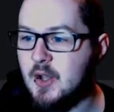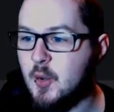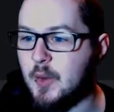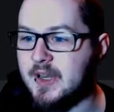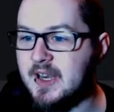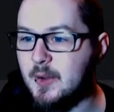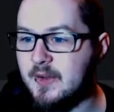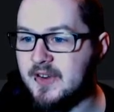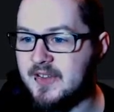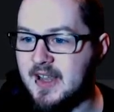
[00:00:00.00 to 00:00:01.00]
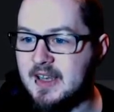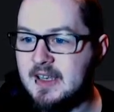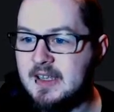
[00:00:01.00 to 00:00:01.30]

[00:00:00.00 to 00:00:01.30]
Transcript: We did, however, sell